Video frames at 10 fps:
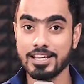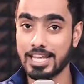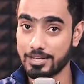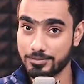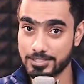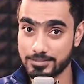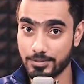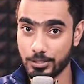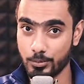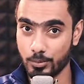Canvas is
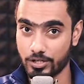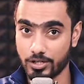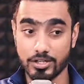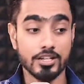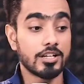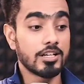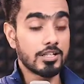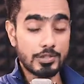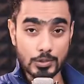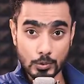where you work on.
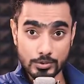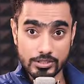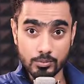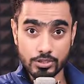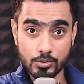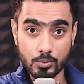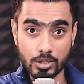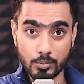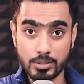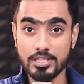Tools is what you
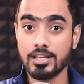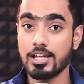work with.